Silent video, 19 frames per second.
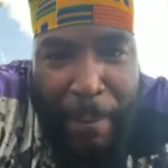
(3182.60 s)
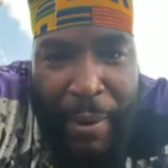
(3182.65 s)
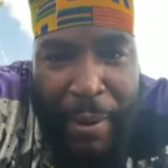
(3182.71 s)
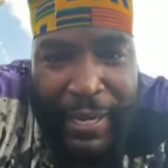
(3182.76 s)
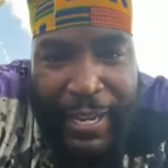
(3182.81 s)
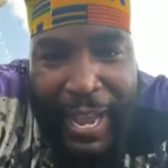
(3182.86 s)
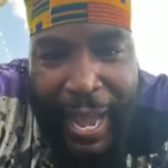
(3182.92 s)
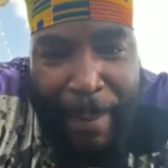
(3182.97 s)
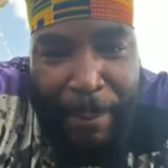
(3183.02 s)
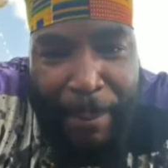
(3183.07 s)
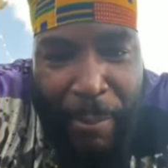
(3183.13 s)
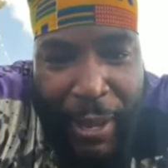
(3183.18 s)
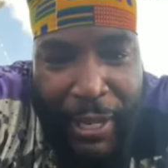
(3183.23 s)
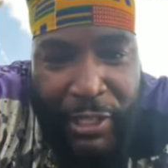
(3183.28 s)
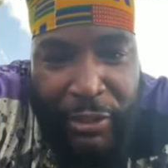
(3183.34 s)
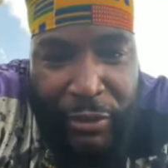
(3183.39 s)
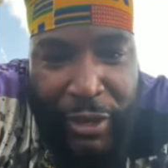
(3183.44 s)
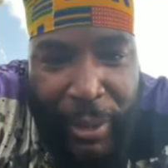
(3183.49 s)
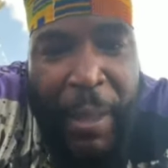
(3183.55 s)
You want to bunny hop
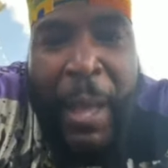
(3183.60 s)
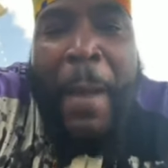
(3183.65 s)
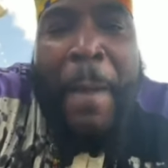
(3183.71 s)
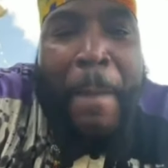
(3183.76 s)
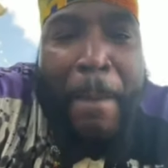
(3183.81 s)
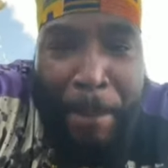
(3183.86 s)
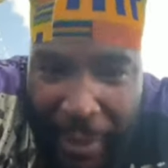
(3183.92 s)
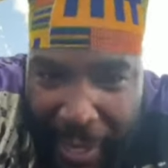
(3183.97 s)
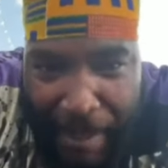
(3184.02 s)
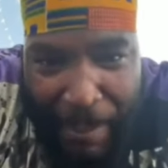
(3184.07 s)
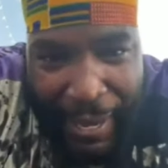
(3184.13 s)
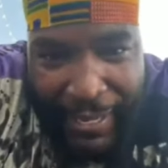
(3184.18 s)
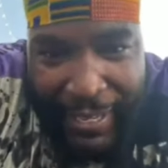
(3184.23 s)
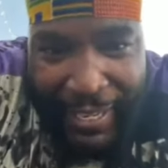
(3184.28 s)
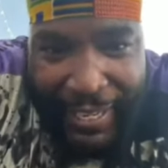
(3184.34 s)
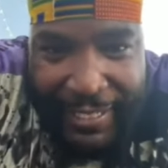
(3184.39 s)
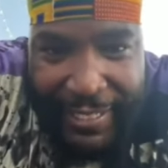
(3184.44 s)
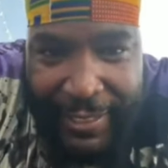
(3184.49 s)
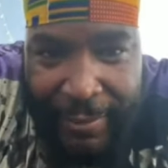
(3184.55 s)
on my trip? Be
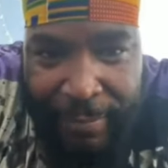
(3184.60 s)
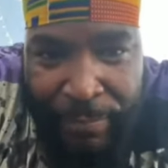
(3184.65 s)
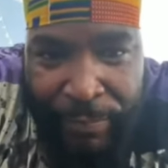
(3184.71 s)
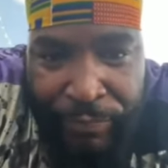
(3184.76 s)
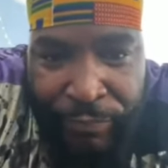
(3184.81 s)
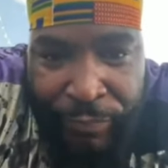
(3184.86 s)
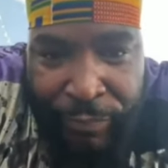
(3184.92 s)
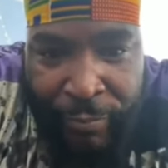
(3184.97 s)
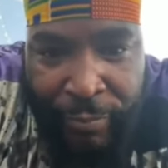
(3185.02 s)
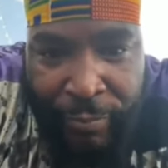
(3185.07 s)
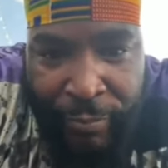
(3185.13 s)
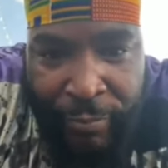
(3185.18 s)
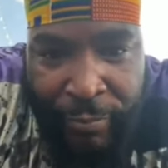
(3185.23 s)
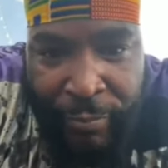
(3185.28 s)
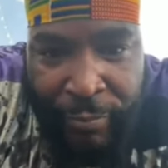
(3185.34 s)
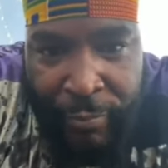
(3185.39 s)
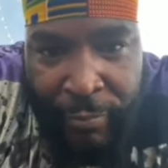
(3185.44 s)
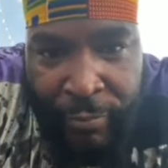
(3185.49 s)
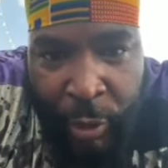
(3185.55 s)
my guest.
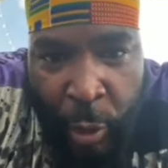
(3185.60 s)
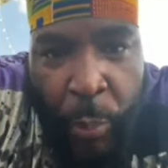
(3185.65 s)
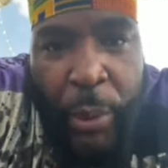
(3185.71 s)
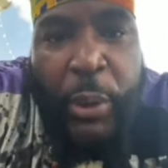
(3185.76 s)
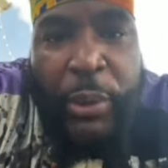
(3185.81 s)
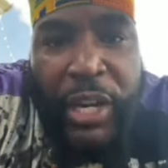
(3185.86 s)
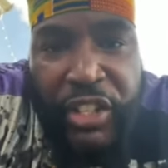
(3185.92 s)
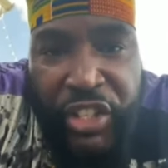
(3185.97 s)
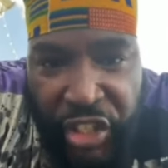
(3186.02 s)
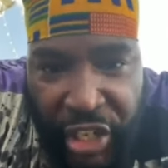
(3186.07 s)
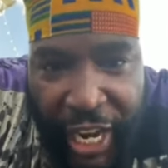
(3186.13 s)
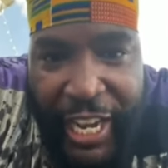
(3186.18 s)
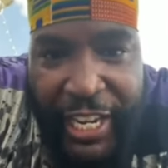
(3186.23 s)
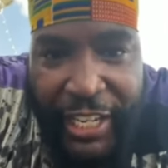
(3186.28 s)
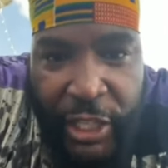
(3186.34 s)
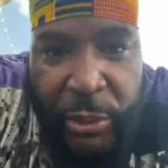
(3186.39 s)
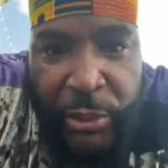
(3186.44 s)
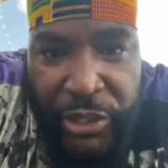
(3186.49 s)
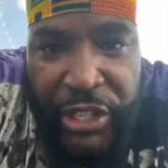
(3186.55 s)
We're going to
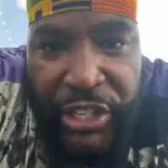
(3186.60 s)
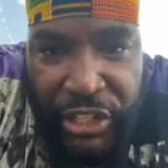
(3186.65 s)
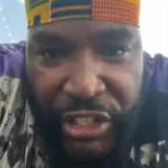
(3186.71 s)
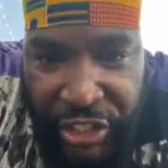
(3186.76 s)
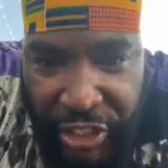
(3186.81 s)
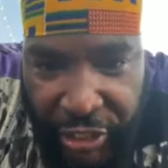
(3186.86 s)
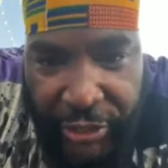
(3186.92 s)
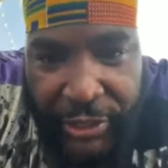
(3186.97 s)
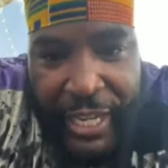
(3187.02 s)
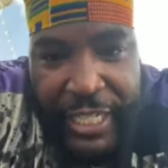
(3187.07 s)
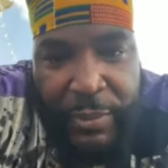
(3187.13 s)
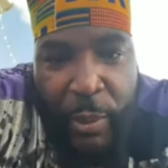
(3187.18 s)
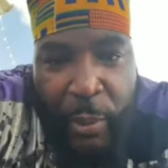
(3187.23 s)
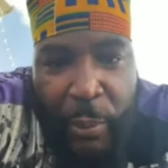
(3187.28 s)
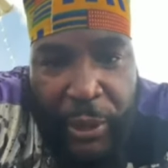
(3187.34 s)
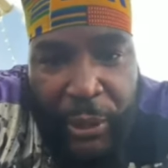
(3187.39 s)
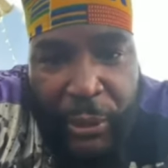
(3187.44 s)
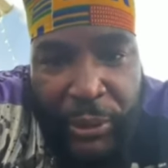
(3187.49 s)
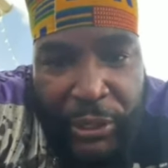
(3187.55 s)
chain you to the shitter.
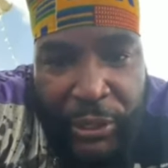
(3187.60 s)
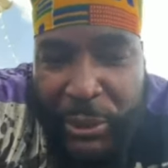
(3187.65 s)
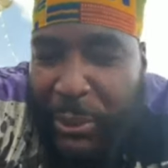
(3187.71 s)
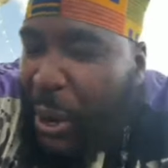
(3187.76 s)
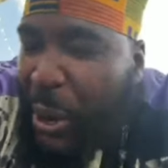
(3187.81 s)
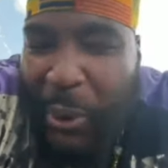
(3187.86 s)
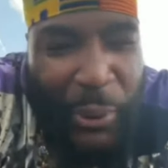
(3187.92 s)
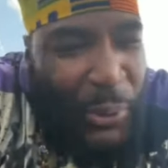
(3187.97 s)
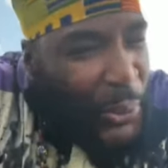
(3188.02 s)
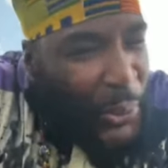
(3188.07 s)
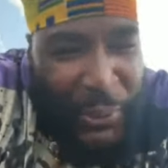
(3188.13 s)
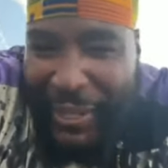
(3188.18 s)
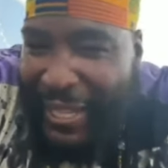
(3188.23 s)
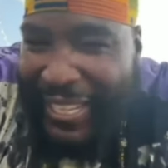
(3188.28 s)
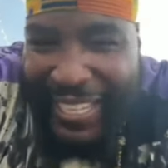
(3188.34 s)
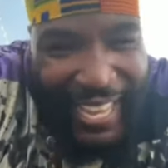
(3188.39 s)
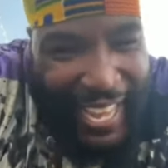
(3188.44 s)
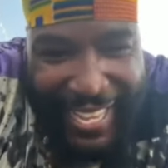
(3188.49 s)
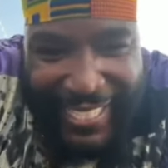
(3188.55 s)
That's what we're going to do.
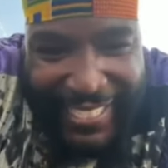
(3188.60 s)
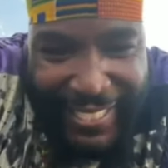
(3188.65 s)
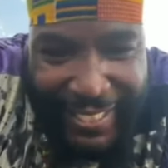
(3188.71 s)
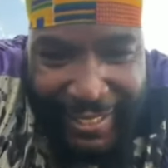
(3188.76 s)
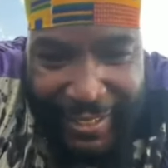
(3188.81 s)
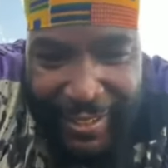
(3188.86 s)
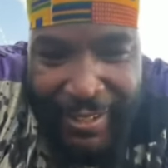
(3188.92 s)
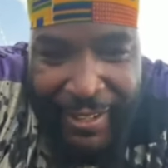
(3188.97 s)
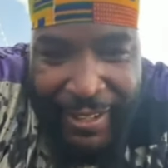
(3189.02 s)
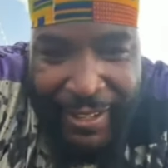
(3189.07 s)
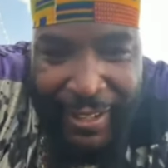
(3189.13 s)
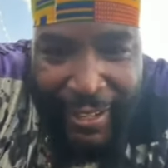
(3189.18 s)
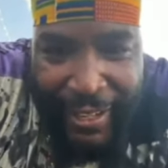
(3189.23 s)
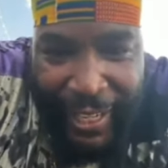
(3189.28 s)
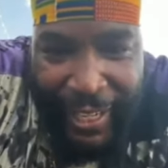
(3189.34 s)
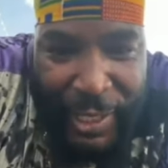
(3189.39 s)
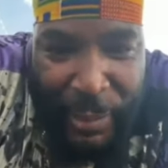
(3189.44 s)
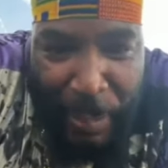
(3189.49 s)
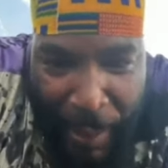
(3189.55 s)
Oh, yes.
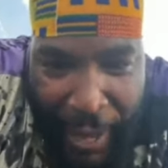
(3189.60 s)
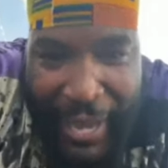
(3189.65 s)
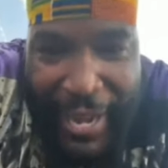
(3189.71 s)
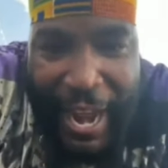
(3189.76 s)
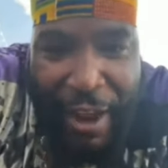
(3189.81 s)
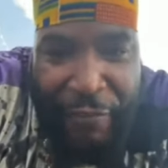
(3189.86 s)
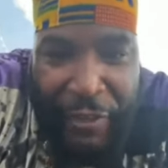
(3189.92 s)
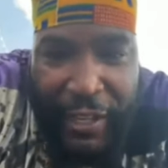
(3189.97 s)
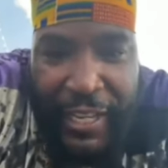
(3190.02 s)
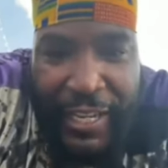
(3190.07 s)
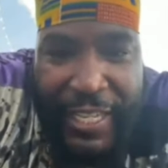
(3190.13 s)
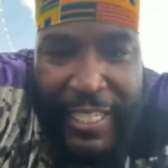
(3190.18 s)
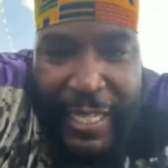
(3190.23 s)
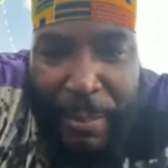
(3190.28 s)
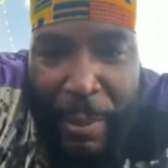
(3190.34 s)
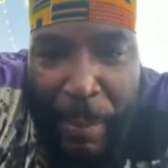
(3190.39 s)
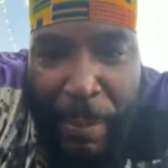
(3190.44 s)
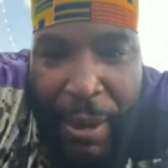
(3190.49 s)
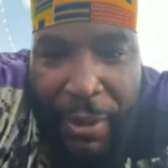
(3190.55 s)
It's
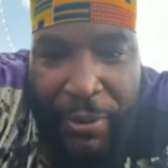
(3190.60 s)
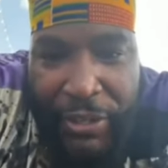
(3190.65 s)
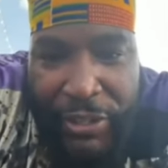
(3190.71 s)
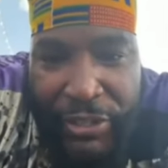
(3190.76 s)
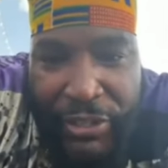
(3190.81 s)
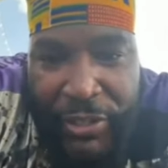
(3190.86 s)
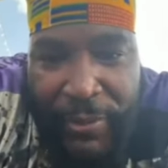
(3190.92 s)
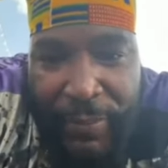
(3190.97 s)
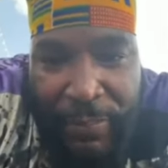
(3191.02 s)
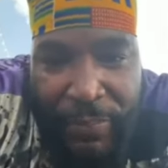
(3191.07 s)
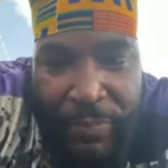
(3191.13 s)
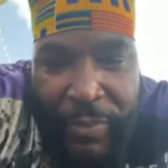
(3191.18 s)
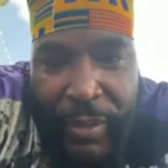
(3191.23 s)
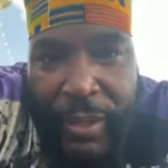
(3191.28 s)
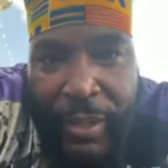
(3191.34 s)
Pan-Africanism a perish.